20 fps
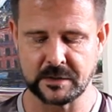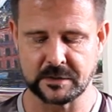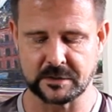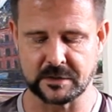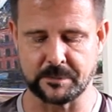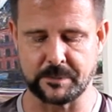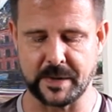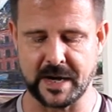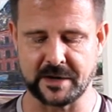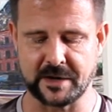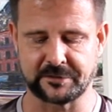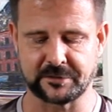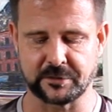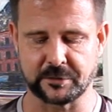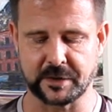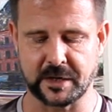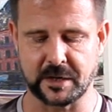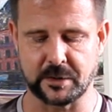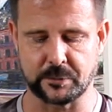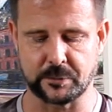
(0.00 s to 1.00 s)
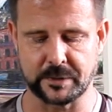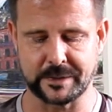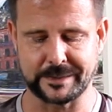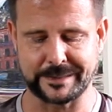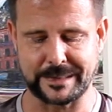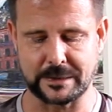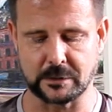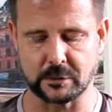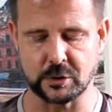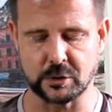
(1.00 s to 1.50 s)
the bands will get
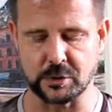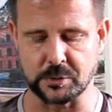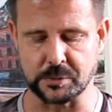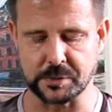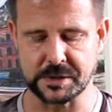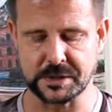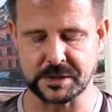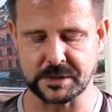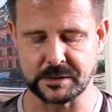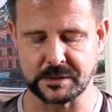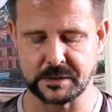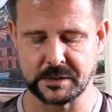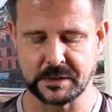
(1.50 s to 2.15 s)
really loose.